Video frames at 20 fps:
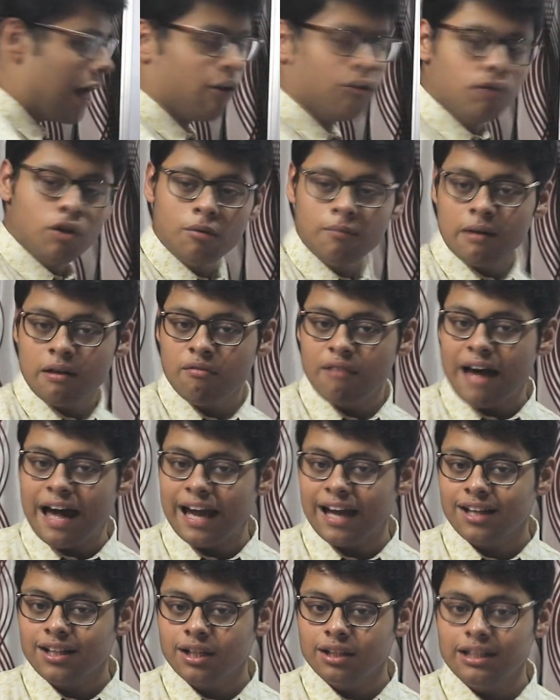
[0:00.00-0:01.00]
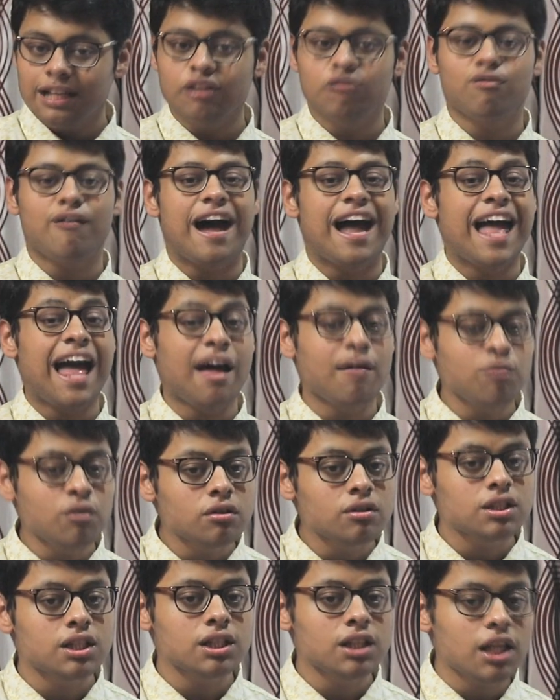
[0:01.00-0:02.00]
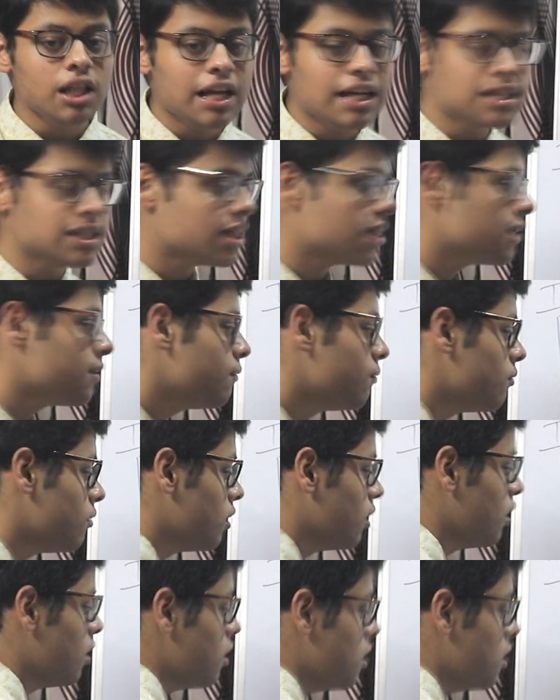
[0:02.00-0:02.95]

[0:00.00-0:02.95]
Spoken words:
Now you may write that why have you written the letter?